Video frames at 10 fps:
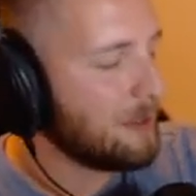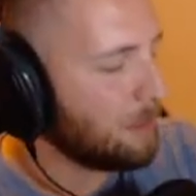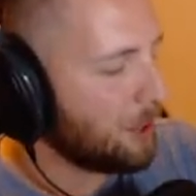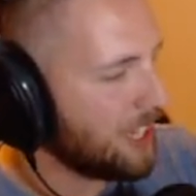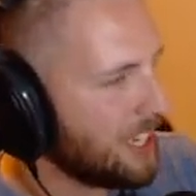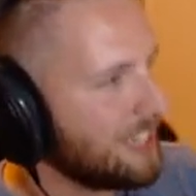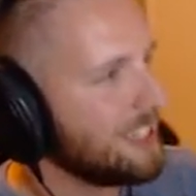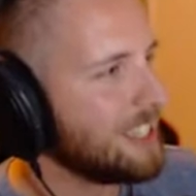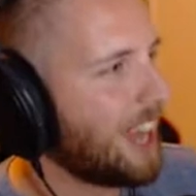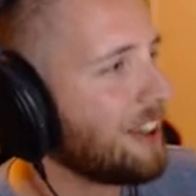bullied an
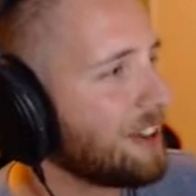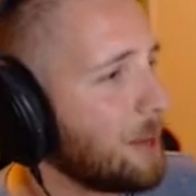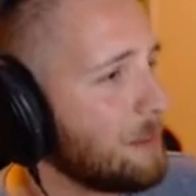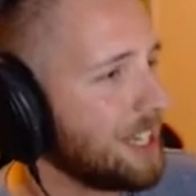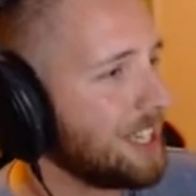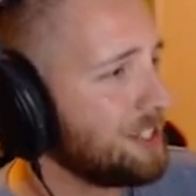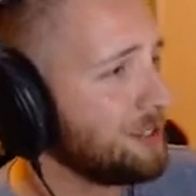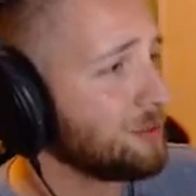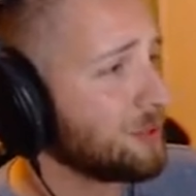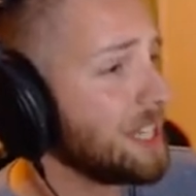entire company to
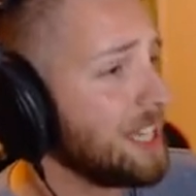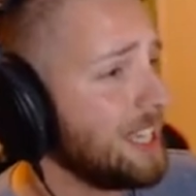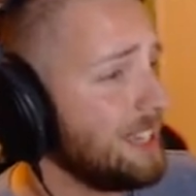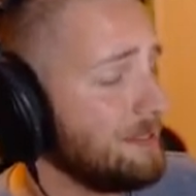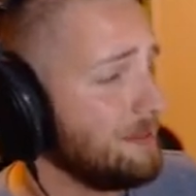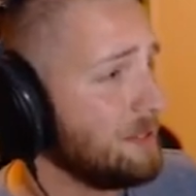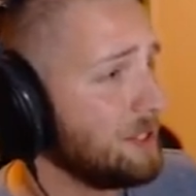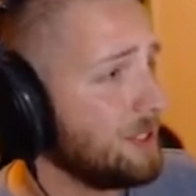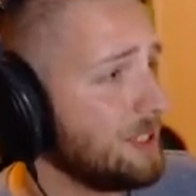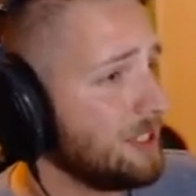
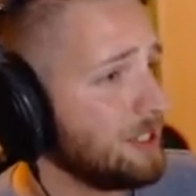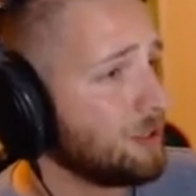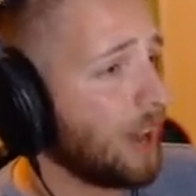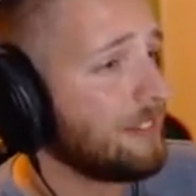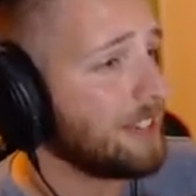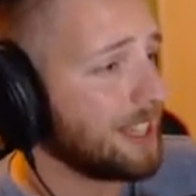re-graphic